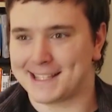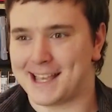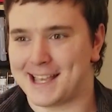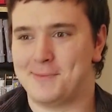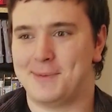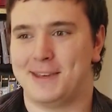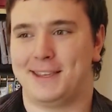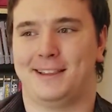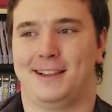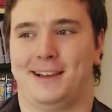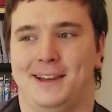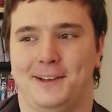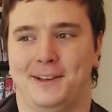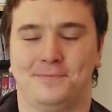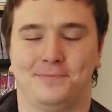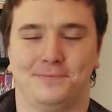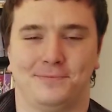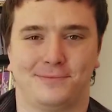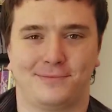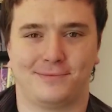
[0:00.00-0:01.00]
I mean, like,
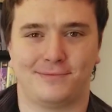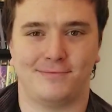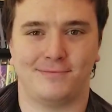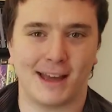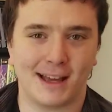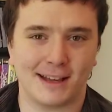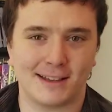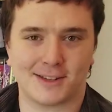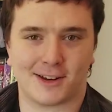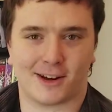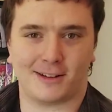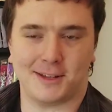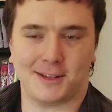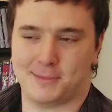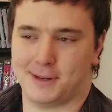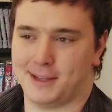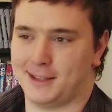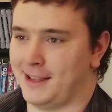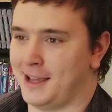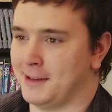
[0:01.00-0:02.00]
Megan's already
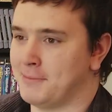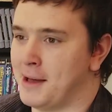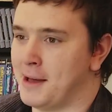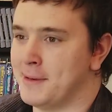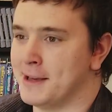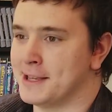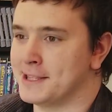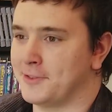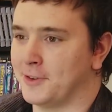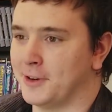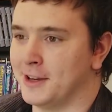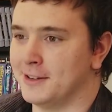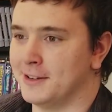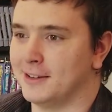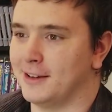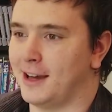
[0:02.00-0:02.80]
been, like, my best friend.